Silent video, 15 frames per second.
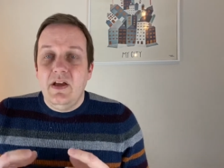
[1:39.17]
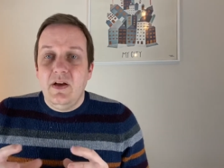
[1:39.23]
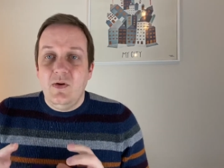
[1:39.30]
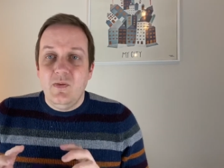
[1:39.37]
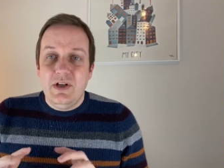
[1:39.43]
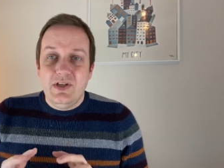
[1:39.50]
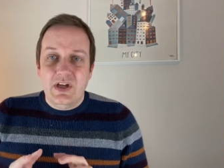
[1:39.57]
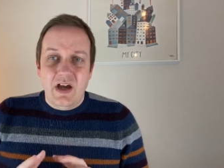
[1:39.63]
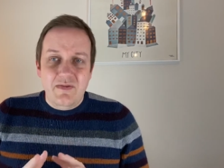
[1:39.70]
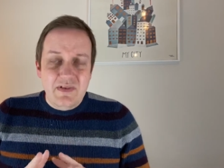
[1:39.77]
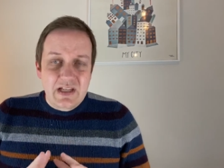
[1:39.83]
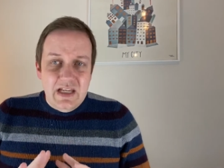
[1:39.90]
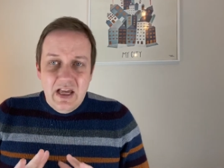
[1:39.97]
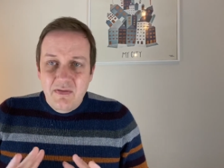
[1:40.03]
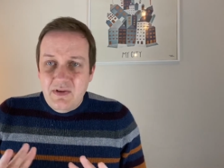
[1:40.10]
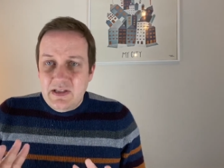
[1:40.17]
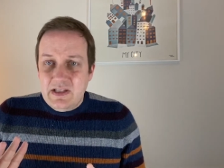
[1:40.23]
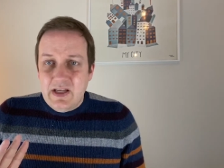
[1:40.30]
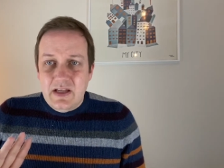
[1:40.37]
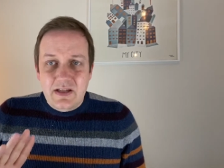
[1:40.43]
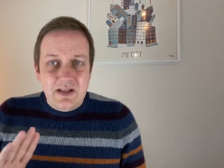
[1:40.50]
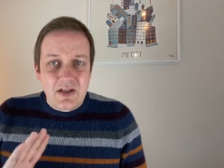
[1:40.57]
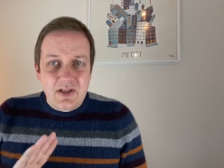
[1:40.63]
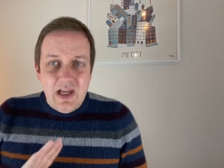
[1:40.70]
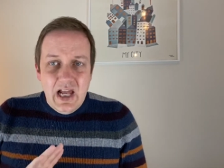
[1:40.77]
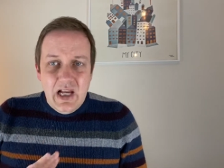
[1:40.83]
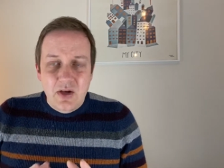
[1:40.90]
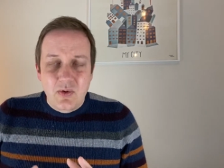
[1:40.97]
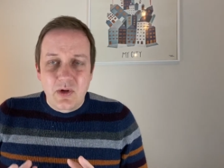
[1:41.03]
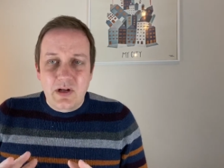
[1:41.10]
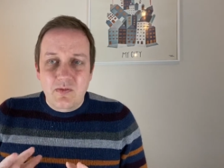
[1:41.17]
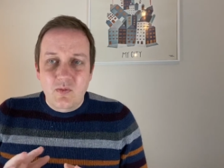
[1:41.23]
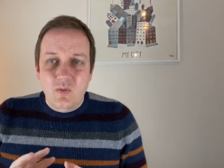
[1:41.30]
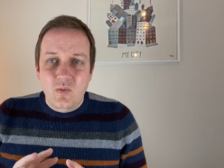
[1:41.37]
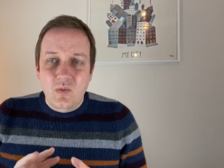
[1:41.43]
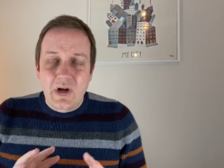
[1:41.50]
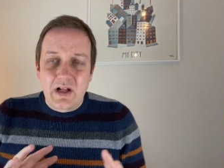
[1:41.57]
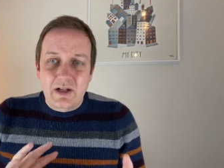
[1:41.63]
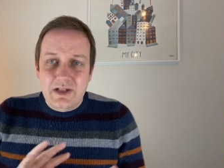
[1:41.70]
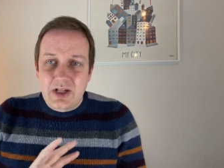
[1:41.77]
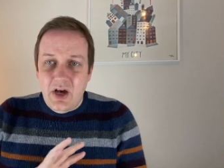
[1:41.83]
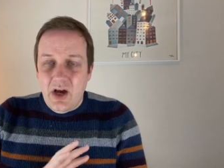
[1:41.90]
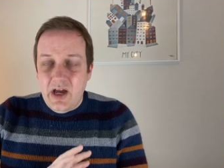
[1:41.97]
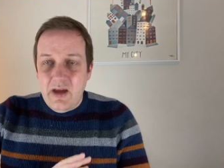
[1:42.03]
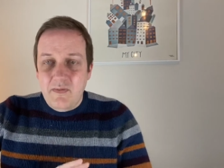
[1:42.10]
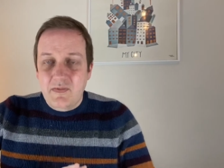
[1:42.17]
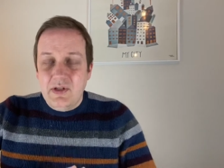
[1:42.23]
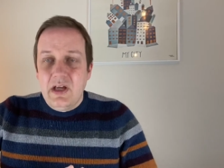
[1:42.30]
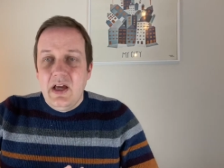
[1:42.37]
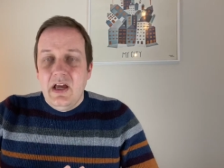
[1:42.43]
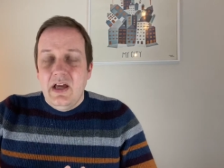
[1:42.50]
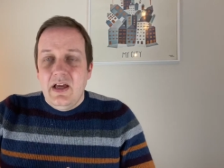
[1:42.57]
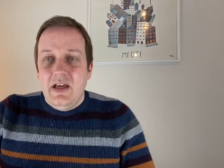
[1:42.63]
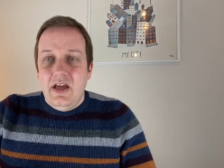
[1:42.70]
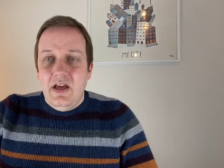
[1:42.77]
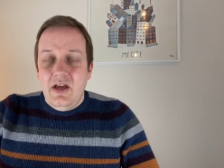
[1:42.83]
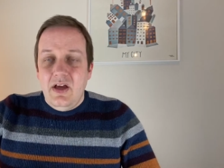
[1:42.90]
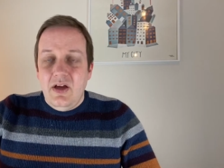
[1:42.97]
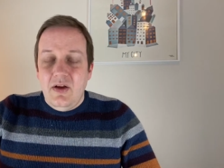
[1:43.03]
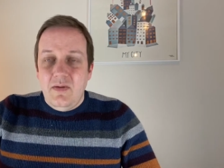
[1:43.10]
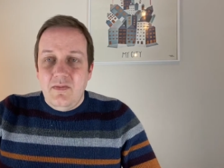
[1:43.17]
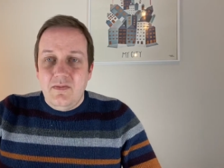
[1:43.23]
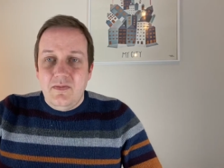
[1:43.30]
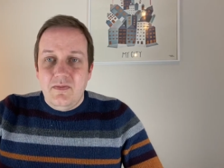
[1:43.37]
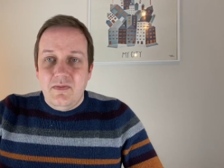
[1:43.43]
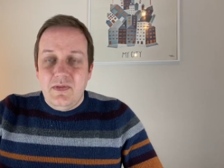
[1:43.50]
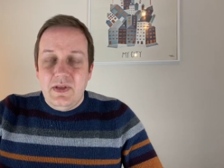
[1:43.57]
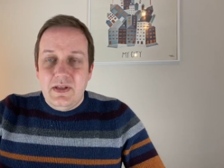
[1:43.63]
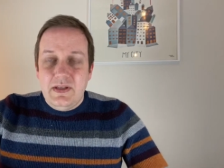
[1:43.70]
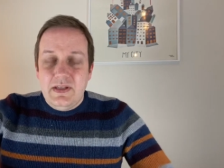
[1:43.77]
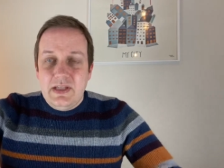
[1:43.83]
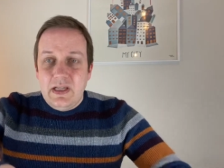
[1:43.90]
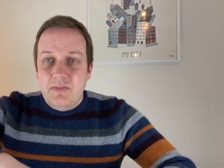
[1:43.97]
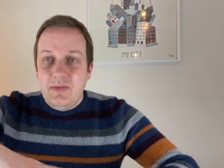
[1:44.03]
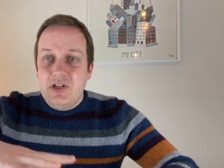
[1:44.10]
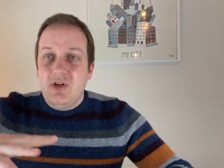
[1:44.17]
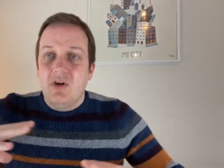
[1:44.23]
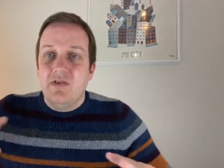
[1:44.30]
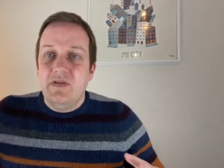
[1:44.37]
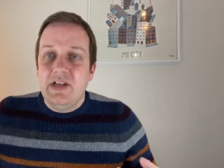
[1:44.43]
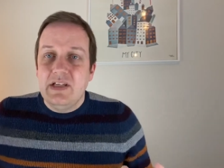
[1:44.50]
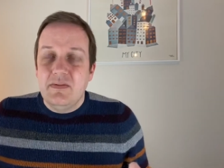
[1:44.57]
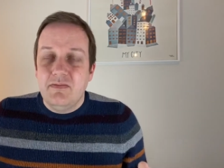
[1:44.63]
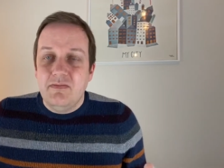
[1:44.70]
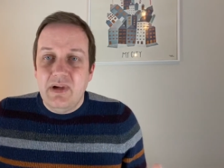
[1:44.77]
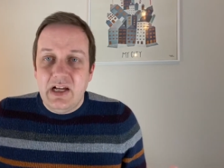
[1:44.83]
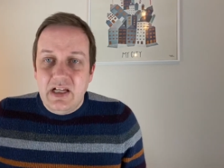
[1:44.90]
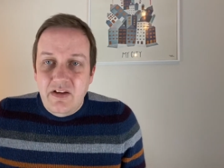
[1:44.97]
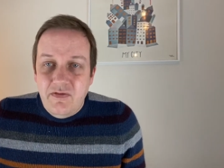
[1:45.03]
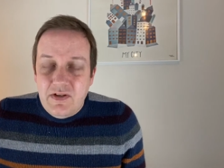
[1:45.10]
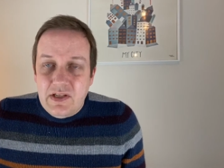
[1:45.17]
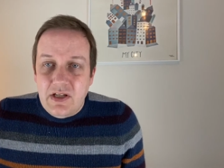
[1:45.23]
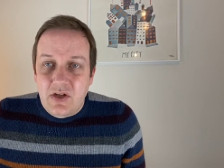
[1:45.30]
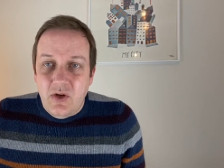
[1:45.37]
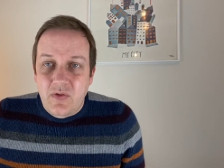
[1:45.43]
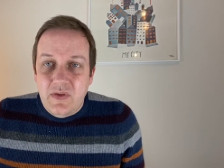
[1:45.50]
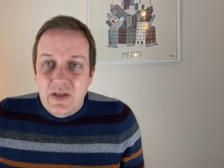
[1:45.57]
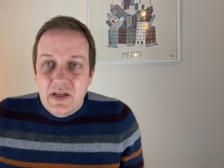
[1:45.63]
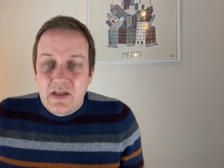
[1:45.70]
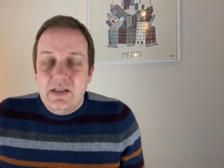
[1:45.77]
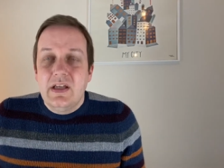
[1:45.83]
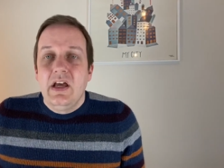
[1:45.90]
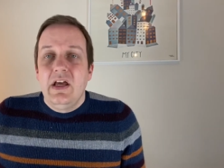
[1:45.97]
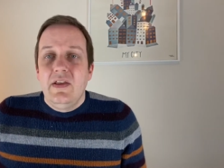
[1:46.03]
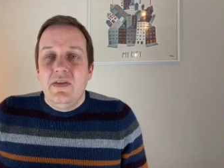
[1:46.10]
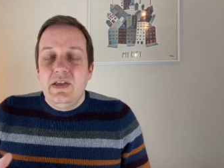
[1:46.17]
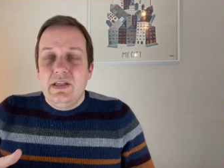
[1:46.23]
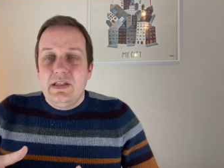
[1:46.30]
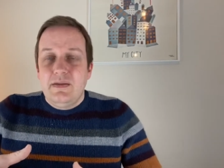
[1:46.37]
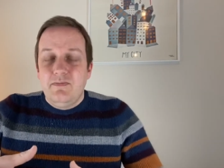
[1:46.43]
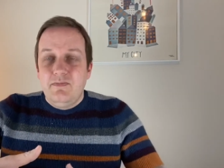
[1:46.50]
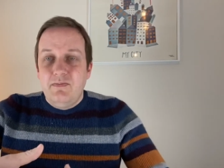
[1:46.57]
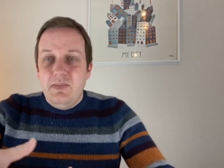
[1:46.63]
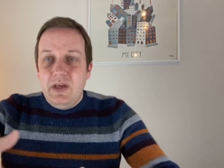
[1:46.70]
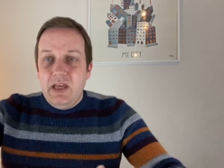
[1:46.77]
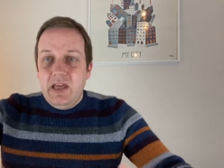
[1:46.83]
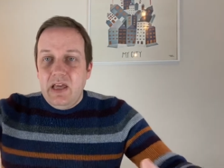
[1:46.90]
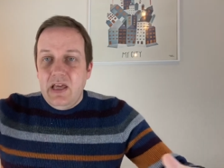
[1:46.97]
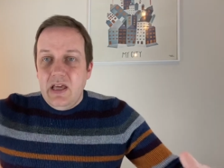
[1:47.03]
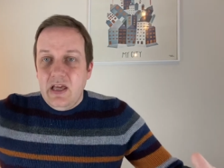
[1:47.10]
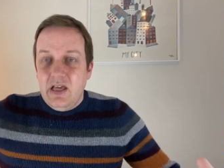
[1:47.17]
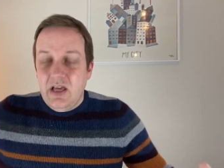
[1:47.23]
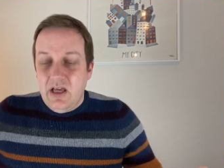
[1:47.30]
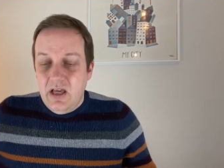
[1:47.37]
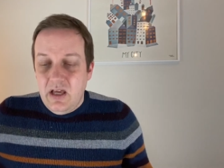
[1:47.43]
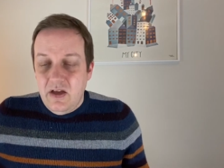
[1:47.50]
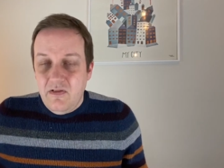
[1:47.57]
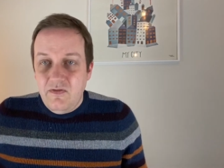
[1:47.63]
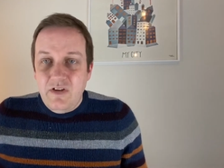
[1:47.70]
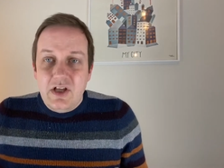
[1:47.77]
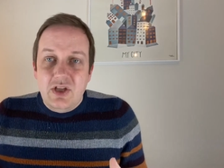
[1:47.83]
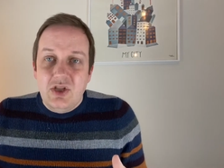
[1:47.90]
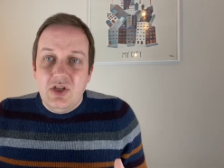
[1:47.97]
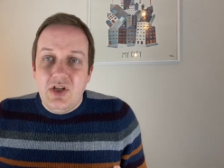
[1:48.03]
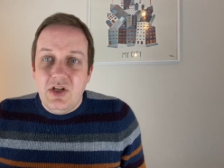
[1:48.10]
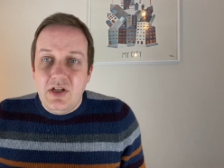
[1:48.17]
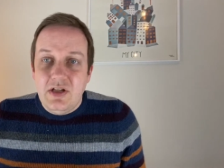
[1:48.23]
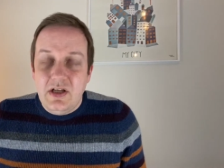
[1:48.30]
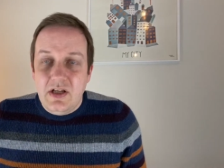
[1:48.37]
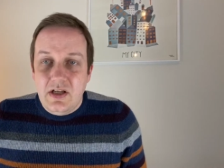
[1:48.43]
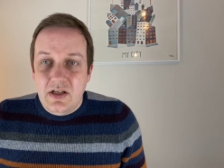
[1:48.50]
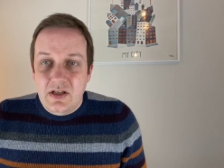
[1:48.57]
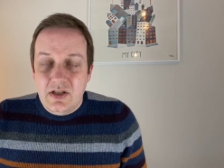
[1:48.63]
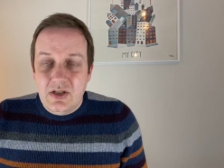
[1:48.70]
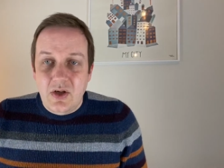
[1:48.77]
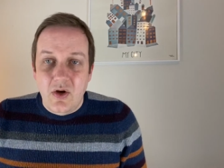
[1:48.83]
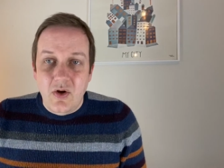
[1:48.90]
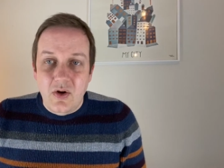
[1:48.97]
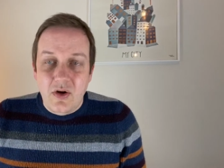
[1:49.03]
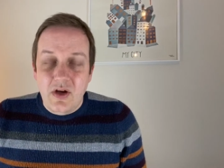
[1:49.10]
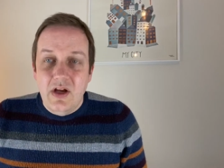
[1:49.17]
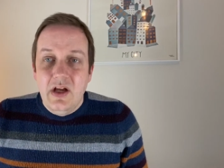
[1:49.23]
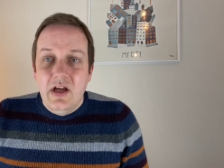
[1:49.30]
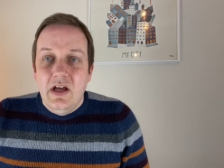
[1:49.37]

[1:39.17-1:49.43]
which I've never seen such eloquent, well-timed cinematography is magnificent on this big featured song